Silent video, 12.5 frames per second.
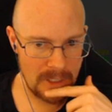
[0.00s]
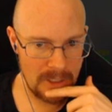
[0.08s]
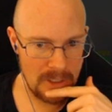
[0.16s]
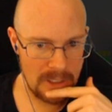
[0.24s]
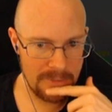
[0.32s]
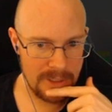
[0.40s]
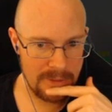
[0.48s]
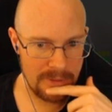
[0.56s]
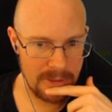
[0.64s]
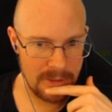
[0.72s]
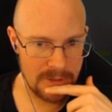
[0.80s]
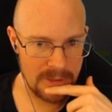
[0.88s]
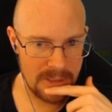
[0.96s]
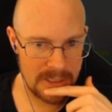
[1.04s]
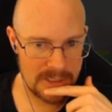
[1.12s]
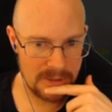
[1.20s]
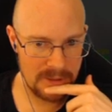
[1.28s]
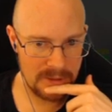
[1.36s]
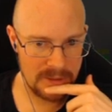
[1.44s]
automated reloader that I
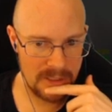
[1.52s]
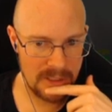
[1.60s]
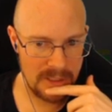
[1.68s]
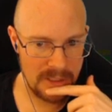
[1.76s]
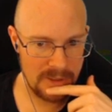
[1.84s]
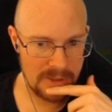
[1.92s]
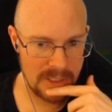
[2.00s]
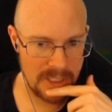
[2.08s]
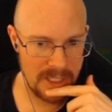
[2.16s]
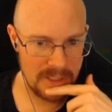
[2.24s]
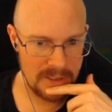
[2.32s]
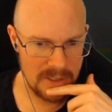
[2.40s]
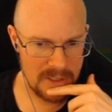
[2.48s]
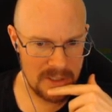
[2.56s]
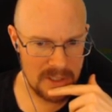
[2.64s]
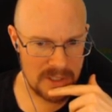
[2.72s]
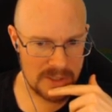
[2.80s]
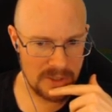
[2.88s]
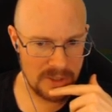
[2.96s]
sold. Uh, okay.
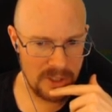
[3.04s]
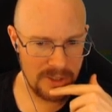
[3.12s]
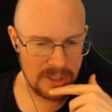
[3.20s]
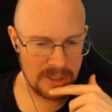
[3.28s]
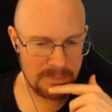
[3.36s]
So the only thing